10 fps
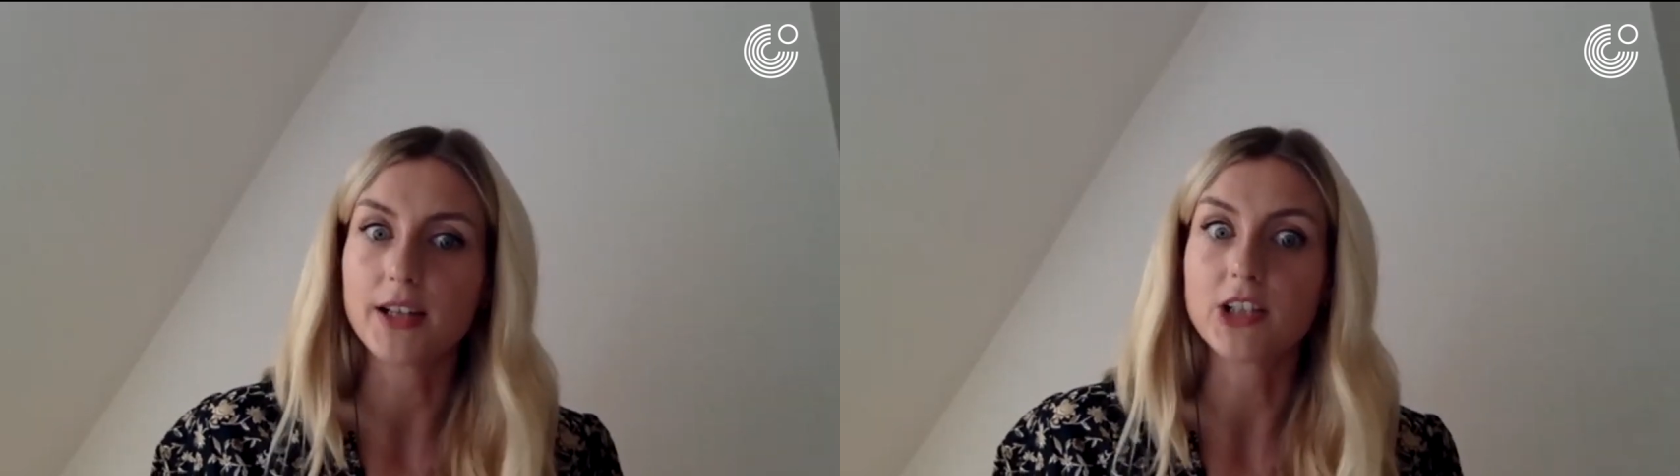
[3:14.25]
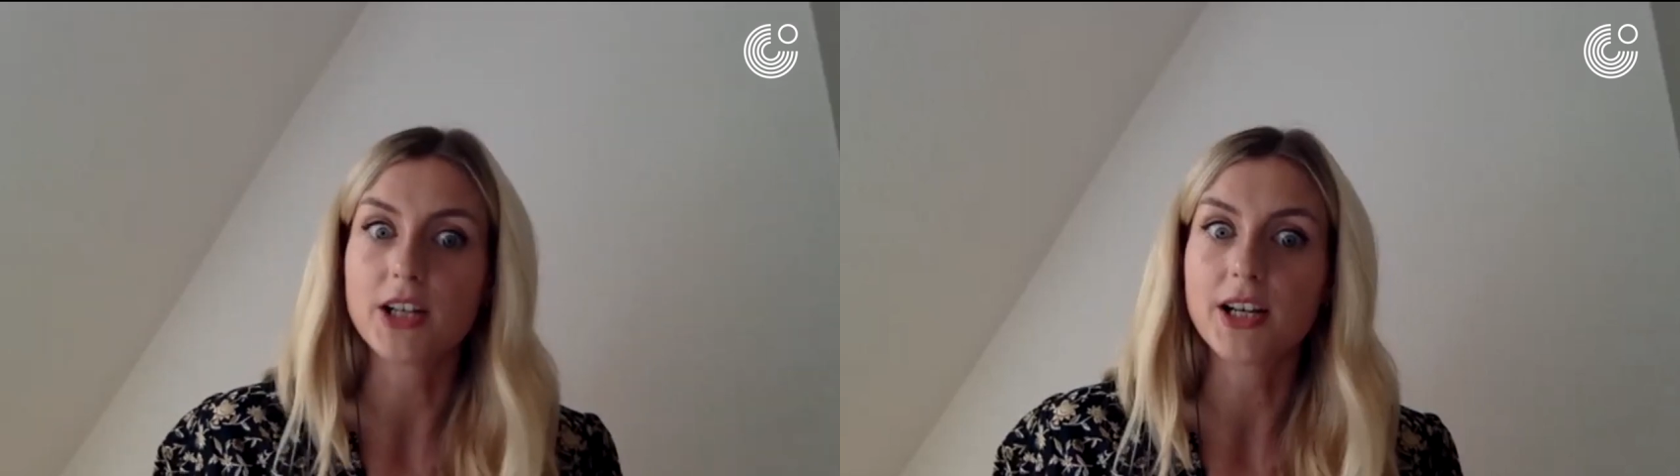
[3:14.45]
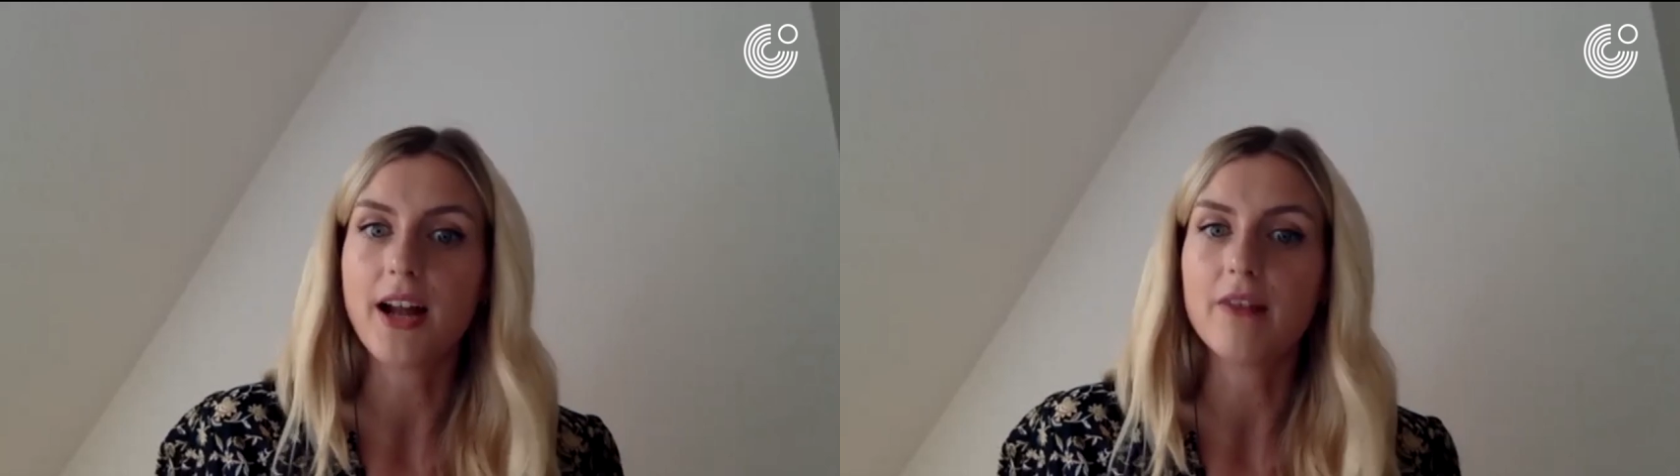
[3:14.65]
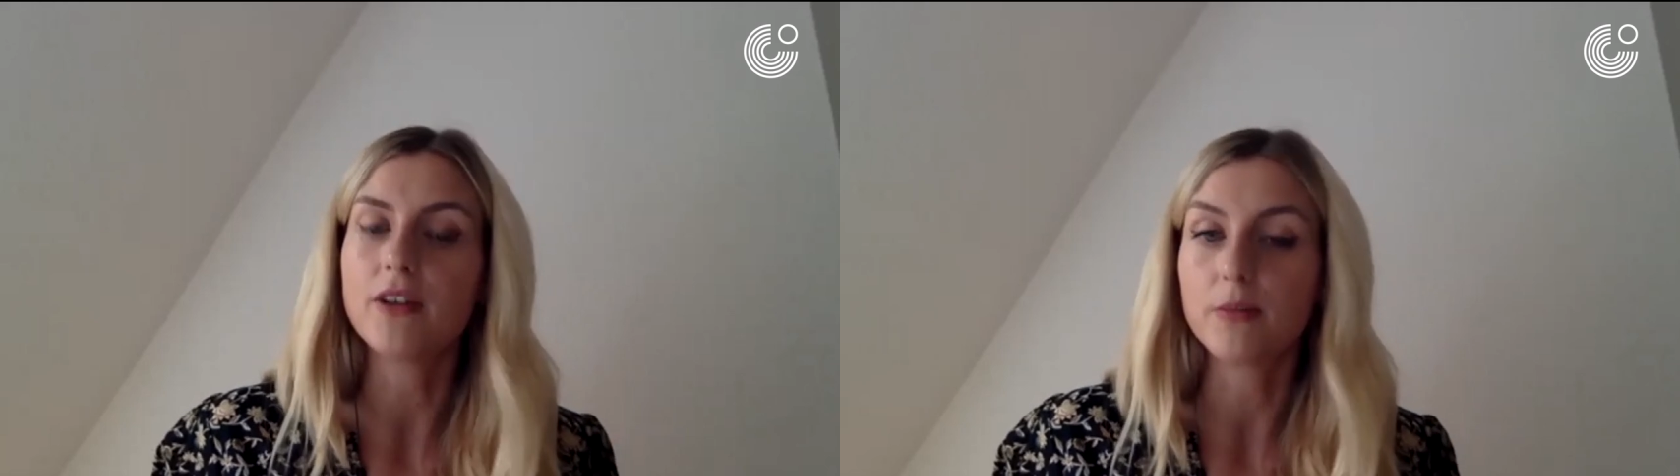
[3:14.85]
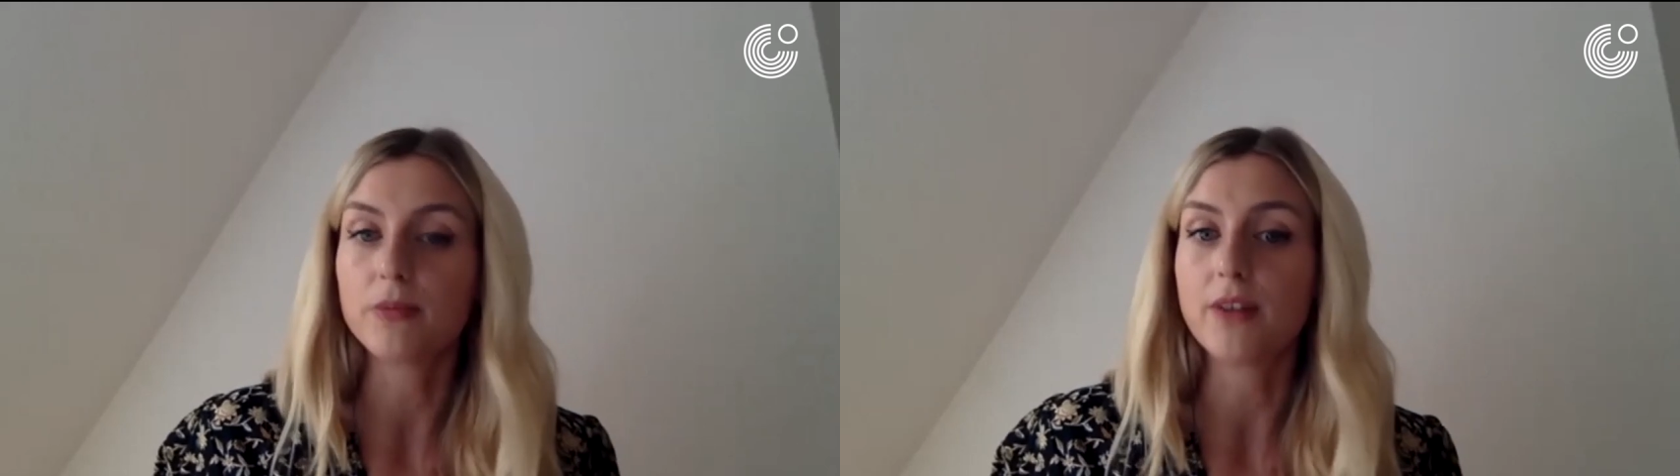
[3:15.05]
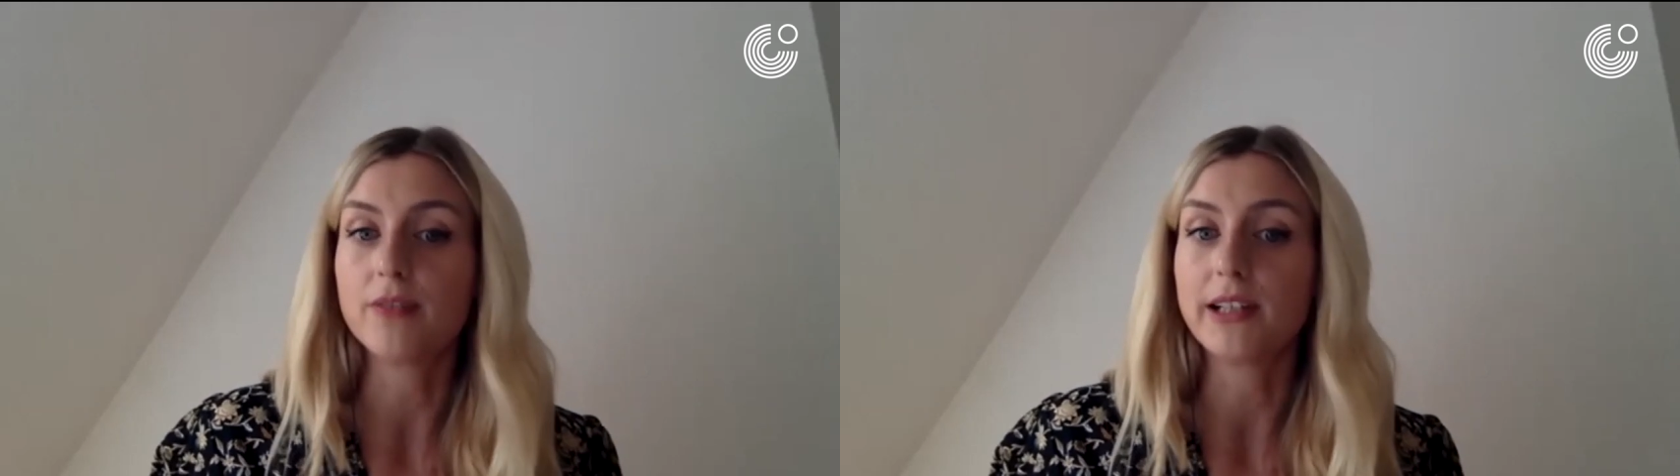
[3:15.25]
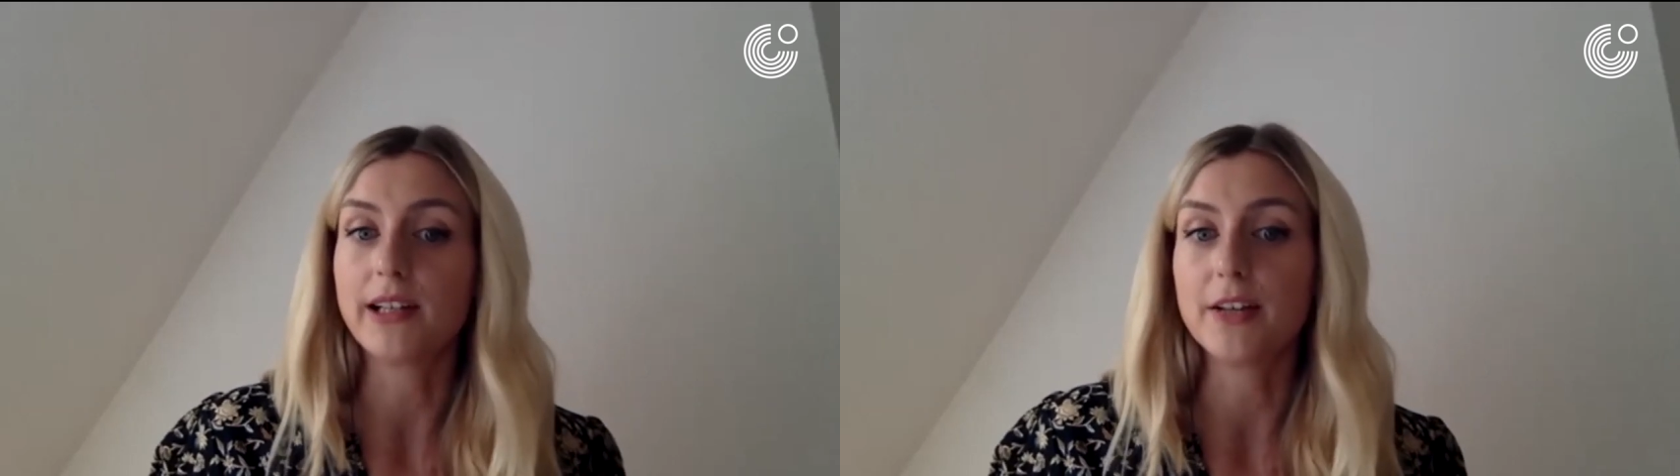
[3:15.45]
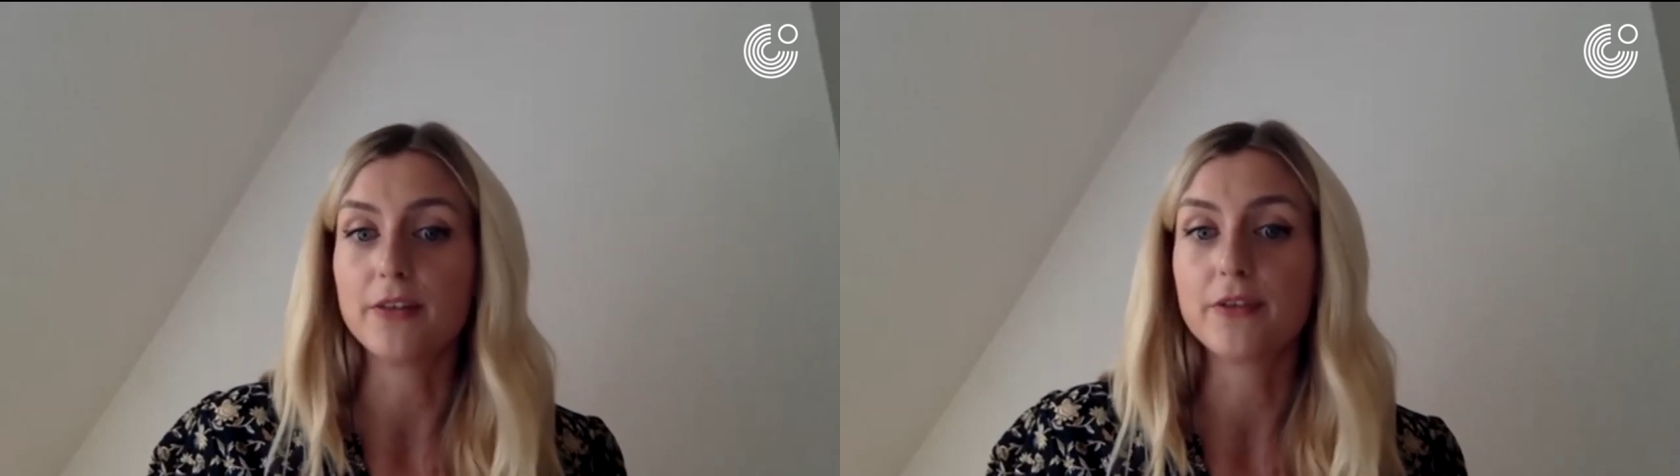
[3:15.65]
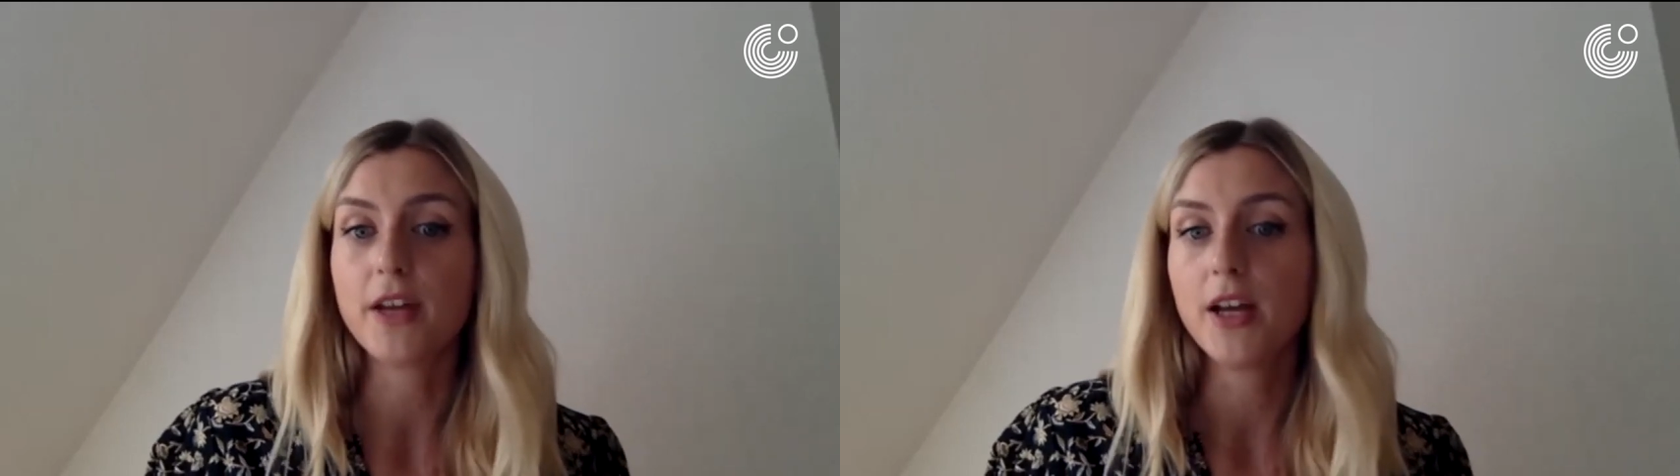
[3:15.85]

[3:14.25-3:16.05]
actually have a private life.